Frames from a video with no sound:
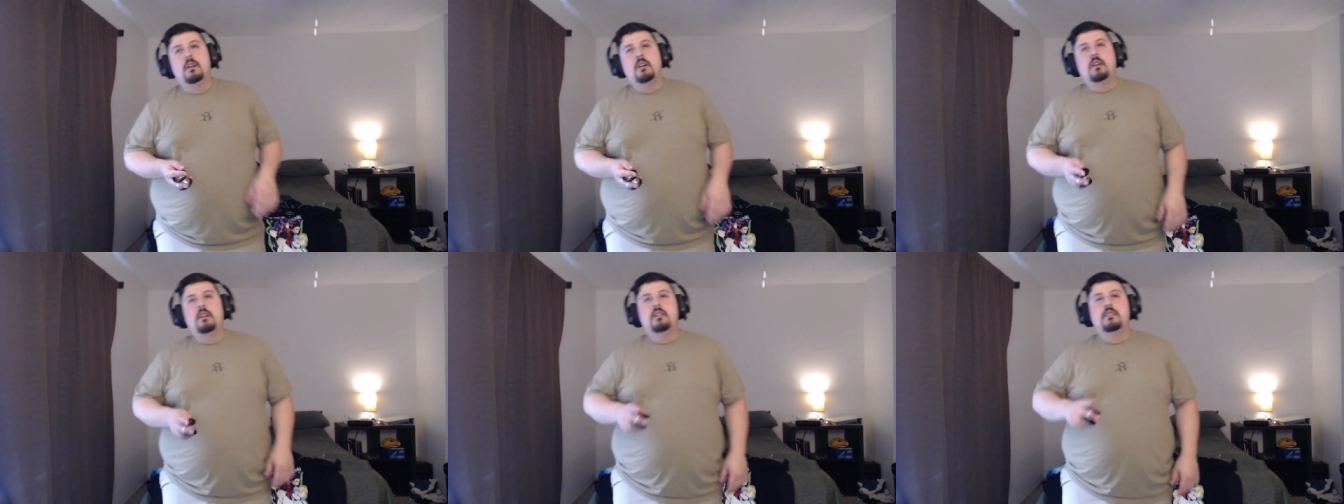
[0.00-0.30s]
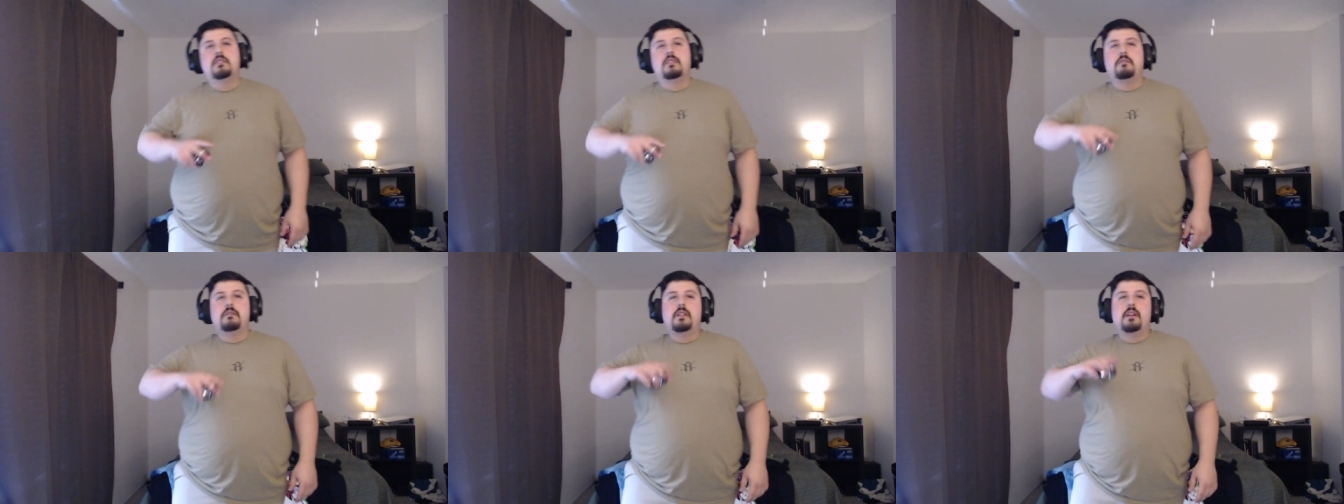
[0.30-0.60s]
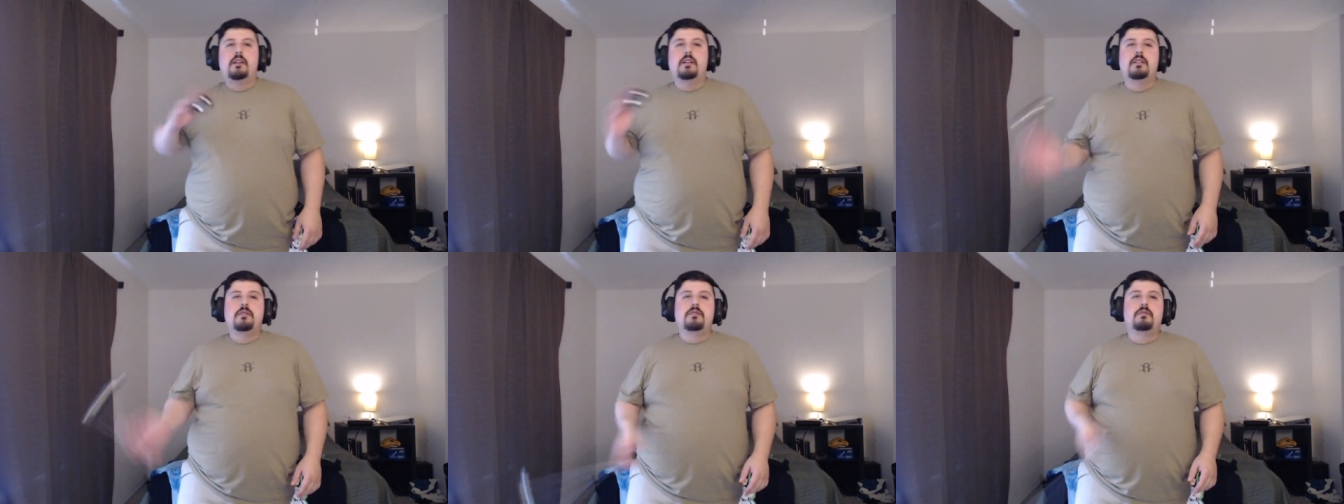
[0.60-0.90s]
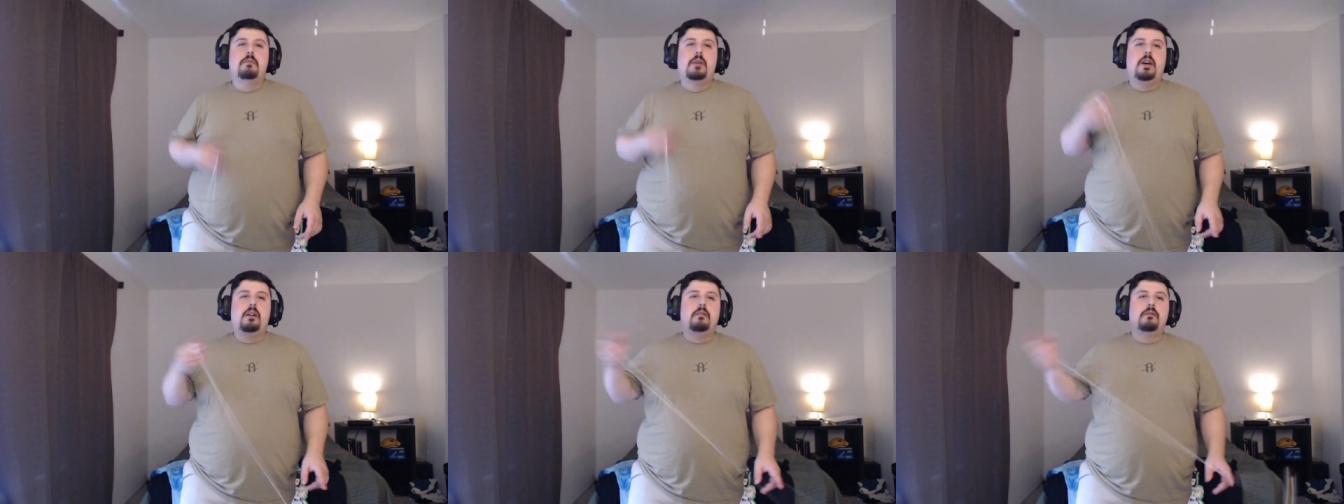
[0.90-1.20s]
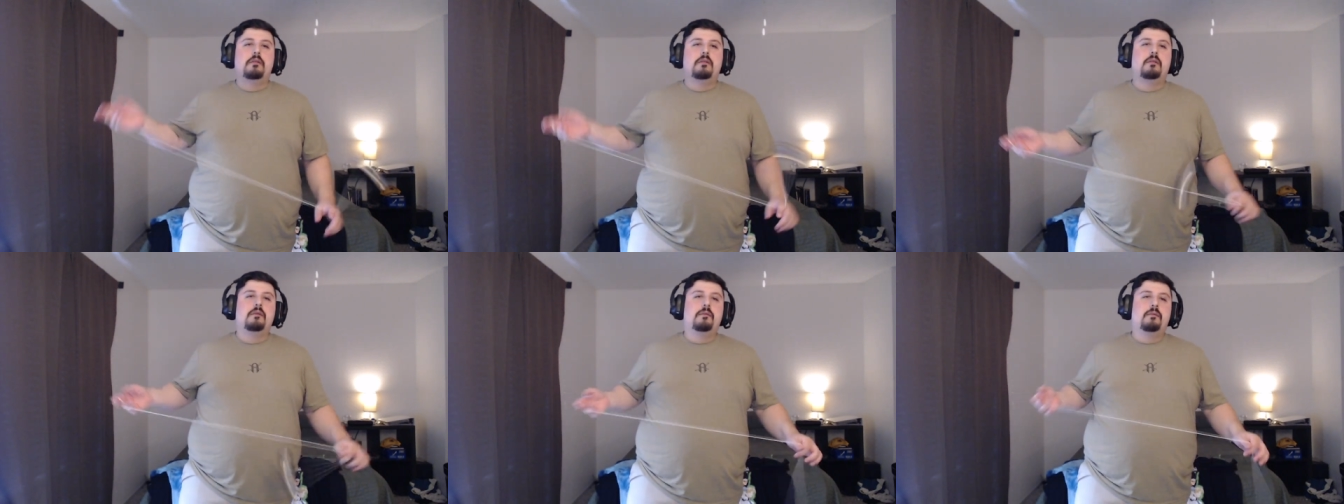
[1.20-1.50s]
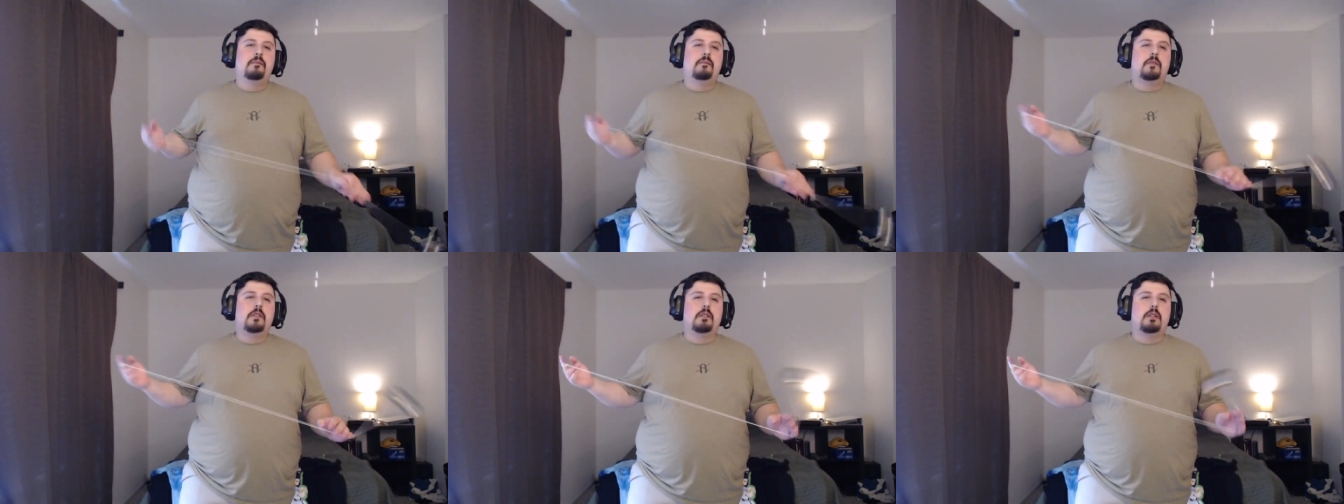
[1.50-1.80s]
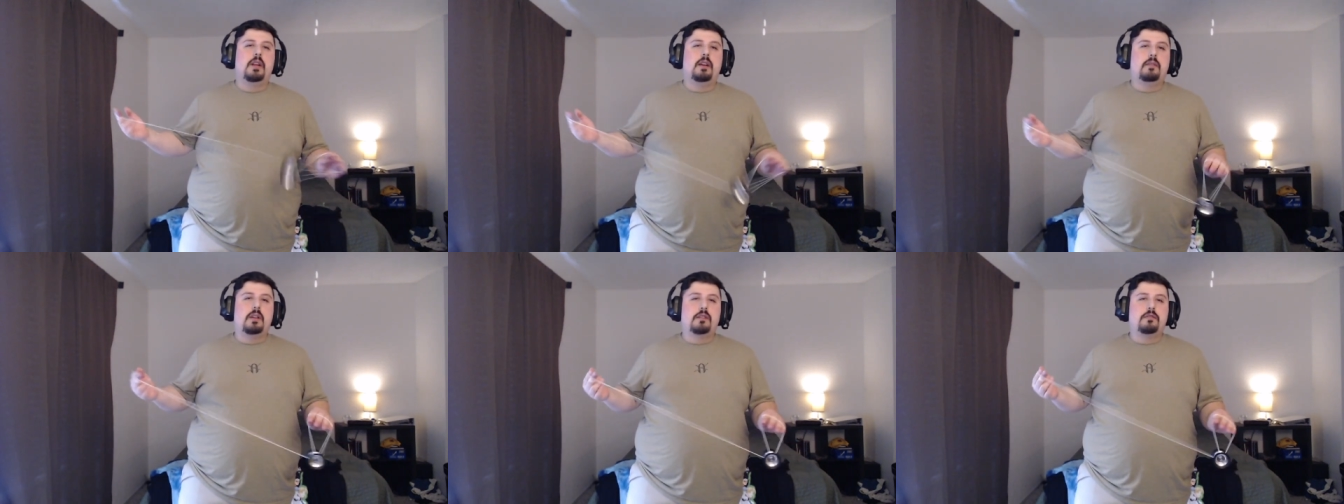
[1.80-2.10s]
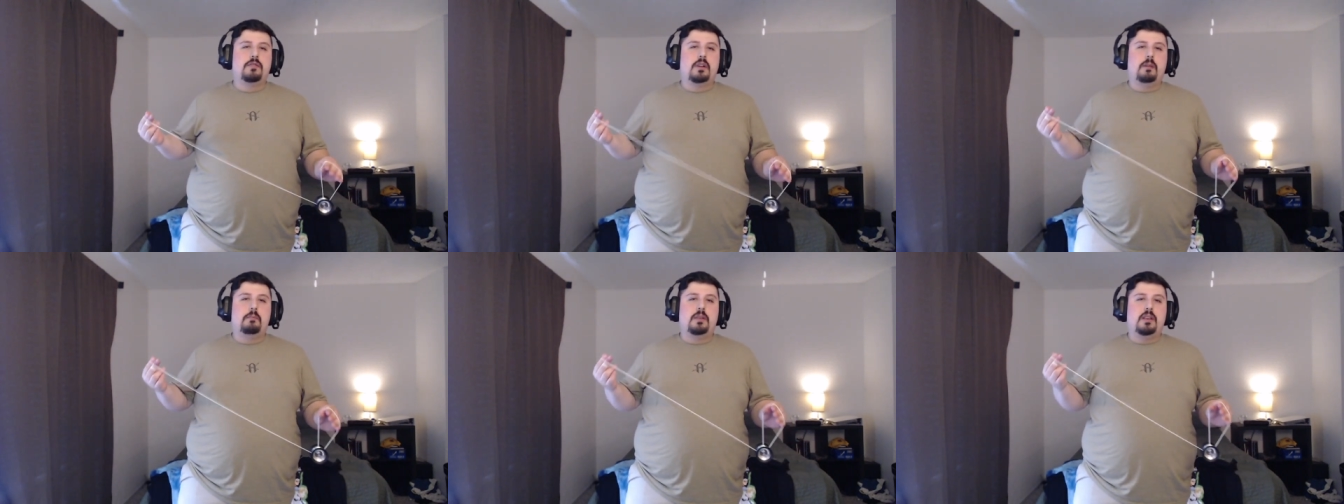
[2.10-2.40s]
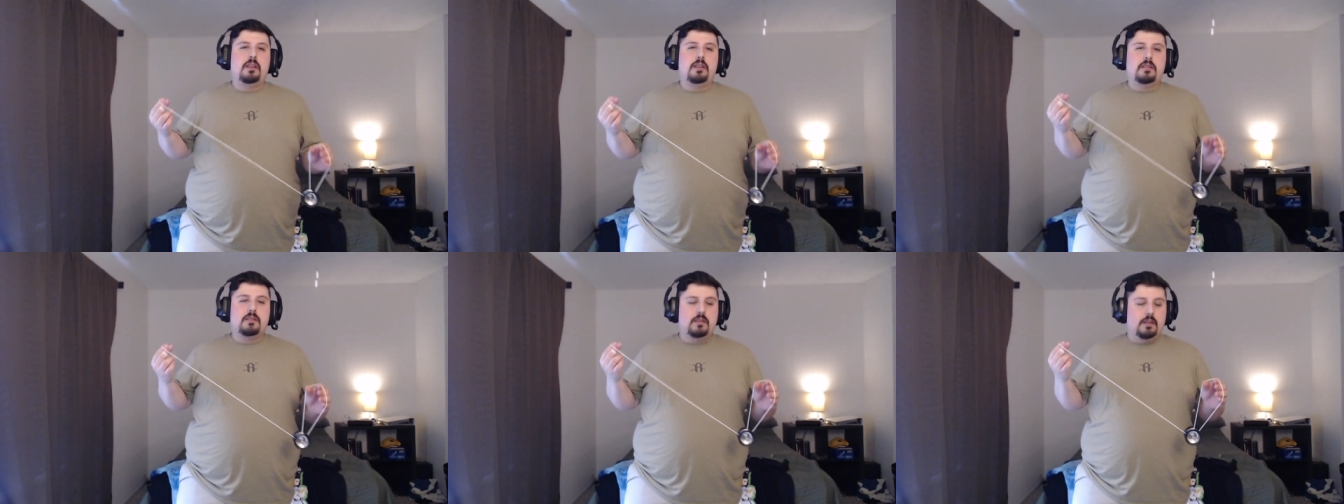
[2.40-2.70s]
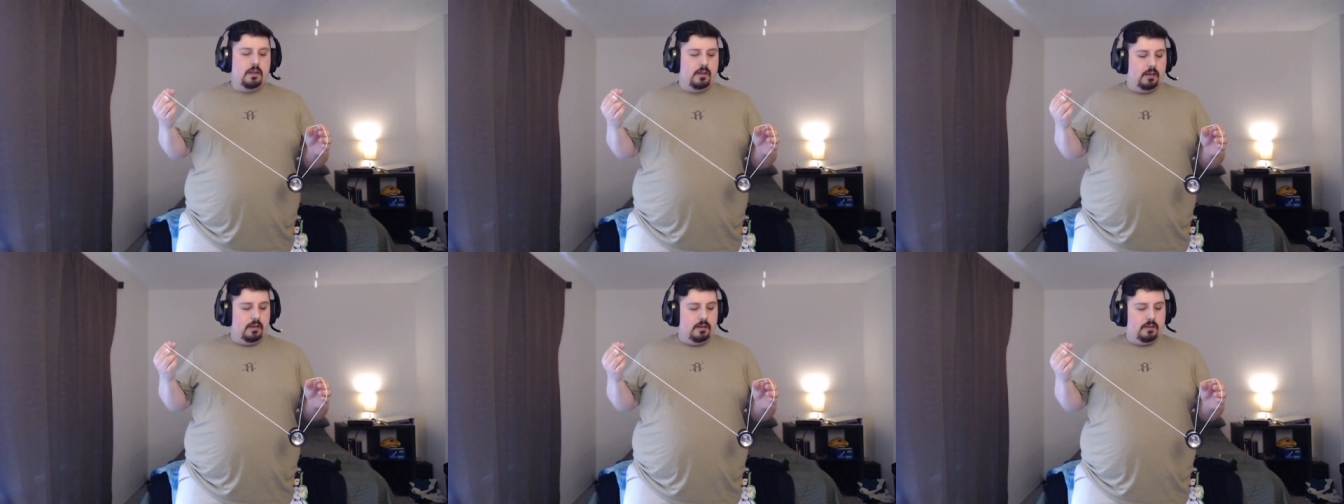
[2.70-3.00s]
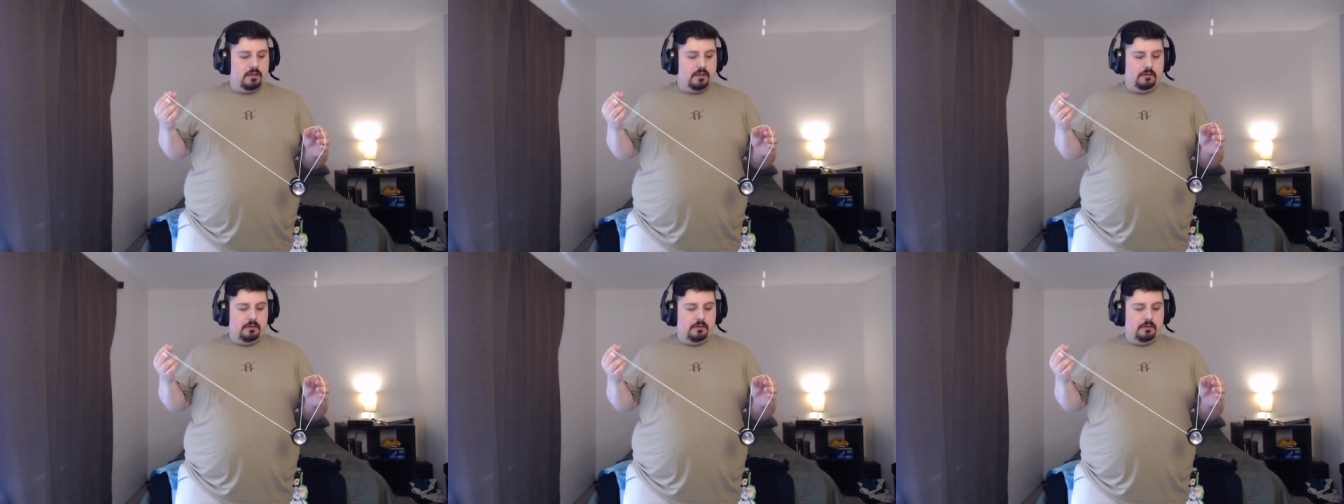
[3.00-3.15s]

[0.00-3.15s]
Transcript: So for that initial mount, you're going to have that trapeze that is